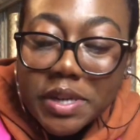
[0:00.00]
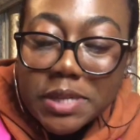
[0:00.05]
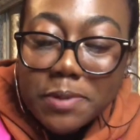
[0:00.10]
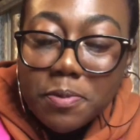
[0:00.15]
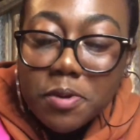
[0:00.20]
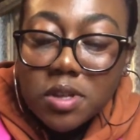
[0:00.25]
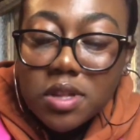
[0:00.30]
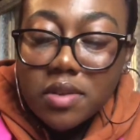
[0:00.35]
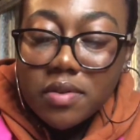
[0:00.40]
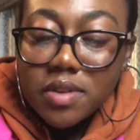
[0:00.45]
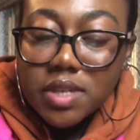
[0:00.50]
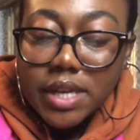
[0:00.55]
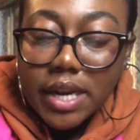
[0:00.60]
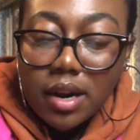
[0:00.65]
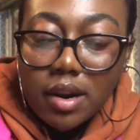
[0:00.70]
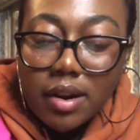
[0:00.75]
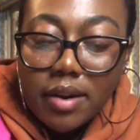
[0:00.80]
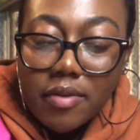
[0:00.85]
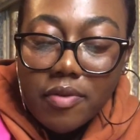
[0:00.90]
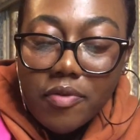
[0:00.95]
to put the
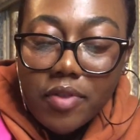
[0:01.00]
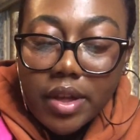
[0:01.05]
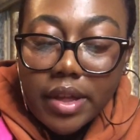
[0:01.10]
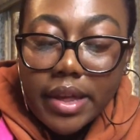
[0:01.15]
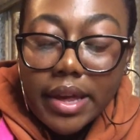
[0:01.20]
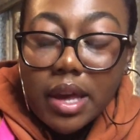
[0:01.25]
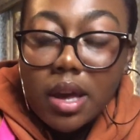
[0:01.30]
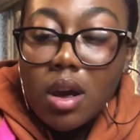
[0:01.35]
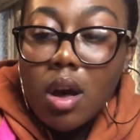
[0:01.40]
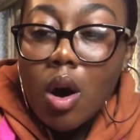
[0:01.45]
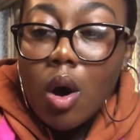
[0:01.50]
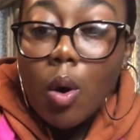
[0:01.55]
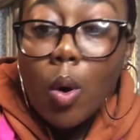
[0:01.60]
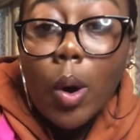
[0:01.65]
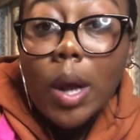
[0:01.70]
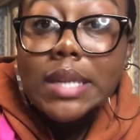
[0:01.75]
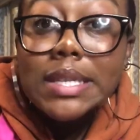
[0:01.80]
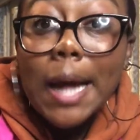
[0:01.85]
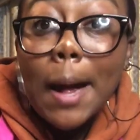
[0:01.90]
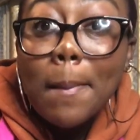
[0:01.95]
cherry filling
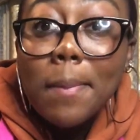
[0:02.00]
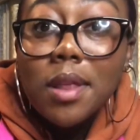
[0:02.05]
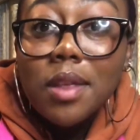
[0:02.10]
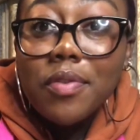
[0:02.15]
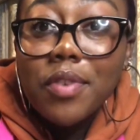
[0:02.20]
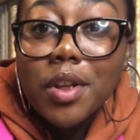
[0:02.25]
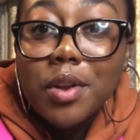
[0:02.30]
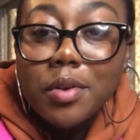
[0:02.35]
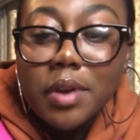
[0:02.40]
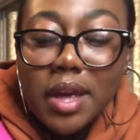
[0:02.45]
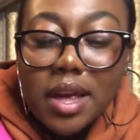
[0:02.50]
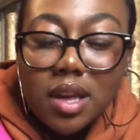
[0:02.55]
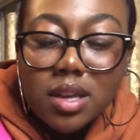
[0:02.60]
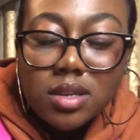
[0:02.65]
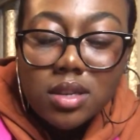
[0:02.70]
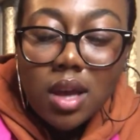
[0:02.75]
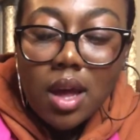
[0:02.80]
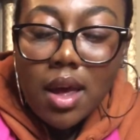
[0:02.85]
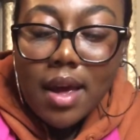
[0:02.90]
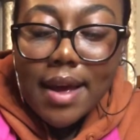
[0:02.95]
on top of the funnel cakes.
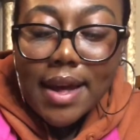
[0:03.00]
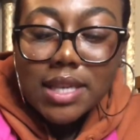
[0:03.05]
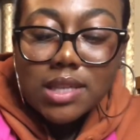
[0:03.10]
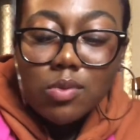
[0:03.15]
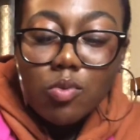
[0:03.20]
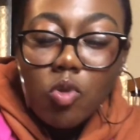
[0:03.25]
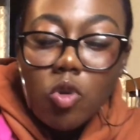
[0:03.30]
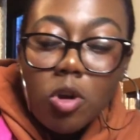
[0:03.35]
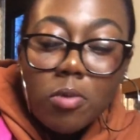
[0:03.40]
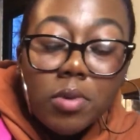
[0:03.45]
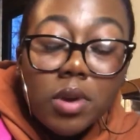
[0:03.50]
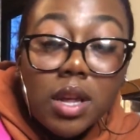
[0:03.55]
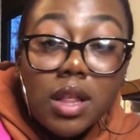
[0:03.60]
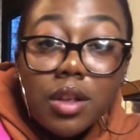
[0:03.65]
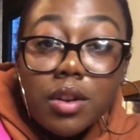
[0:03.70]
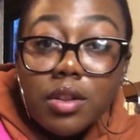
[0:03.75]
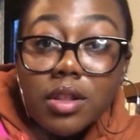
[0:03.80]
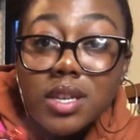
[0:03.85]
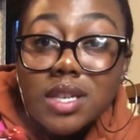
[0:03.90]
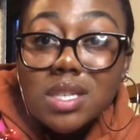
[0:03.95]
It's warm, you can
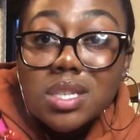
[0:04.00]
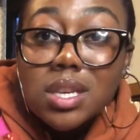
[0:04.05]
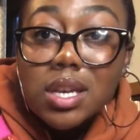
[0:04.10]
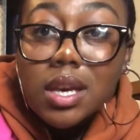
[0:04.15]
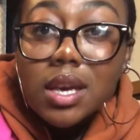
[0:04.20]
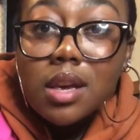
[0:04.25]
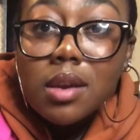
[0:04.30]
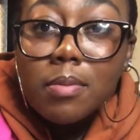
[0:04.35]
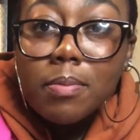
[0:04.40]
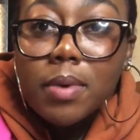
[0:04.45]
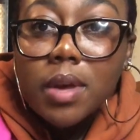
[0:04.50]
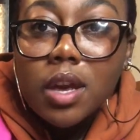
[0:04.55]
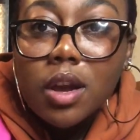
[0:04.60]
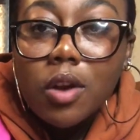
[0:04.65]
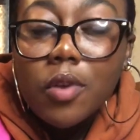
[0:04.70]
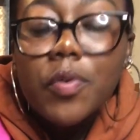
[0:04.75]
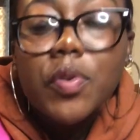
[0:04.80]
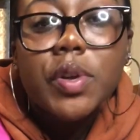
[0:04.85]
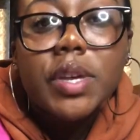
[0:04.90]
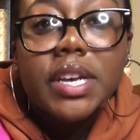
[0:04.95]
literally see. Be
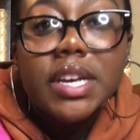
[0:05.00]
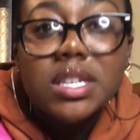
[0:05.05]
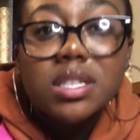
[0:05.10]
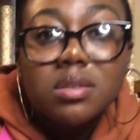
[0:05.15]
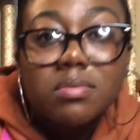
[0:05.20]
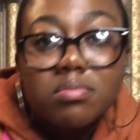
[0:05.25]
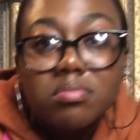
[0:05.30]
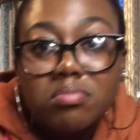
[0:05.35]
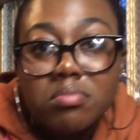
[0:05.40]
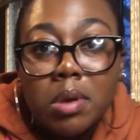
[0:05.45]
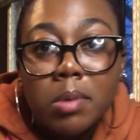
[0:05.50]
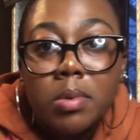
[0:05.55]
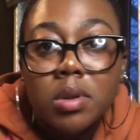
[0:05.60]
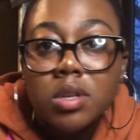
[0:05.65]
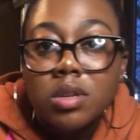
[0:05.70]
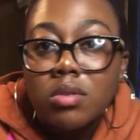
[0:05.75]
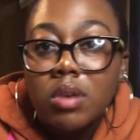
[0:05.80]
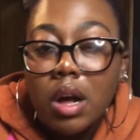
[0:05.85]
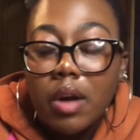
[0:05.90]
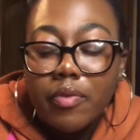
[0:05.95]
careful in case it may be
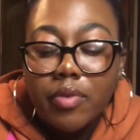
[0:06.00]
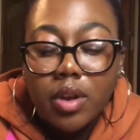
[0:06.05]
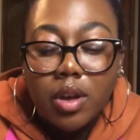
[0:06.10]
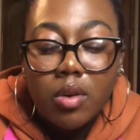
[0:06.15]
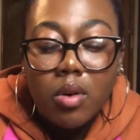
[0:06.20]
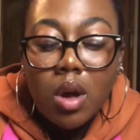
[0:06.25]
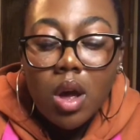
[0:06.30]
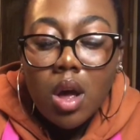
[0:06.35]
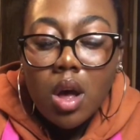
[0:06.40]
too hot for you.